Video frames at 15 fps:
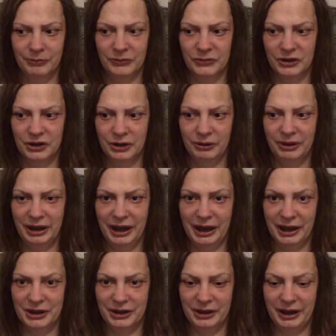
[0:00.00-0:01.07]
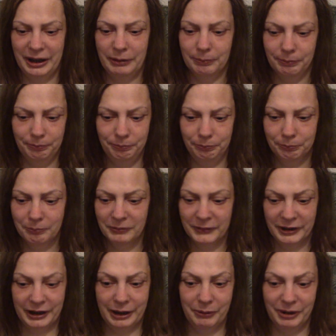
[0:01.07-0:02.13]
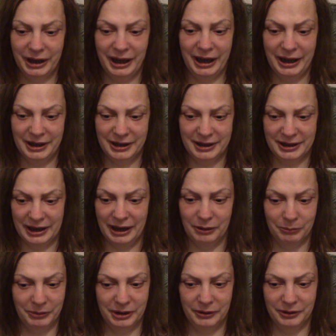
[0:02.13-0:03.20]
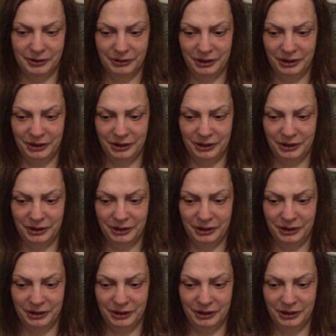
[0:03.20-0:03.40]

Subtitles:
so yeah, so they were there, sat with the,